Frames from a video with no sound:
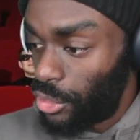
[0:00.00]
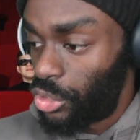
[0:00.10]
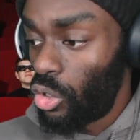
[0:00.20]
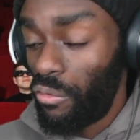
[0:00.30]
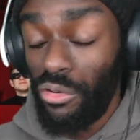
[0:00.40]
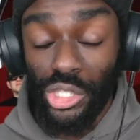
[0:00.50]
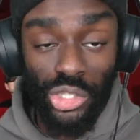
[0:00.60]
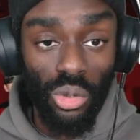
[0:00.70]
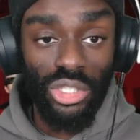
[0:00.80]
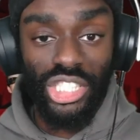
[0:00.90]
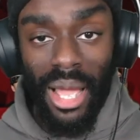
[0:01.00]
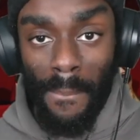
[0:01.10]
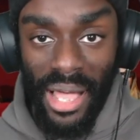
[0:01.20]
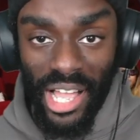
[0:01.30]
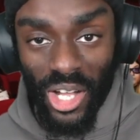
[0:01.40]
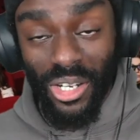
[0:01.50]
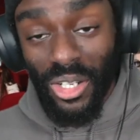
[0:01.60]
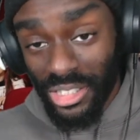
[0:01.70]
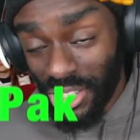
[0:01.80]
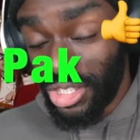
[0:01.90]
For sure, JamPak
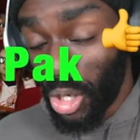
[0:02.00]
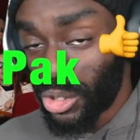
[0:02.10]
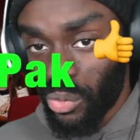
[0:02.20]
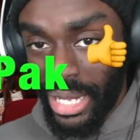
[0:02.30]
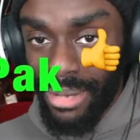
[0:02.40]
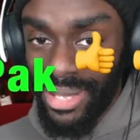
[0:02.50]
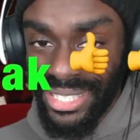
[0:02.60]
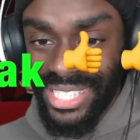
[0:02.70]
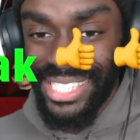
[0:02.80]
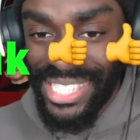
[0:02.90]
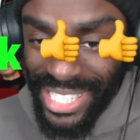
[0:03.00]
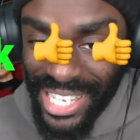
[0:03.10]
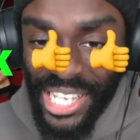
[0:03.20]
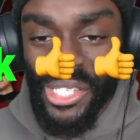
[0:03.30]
does recommend this.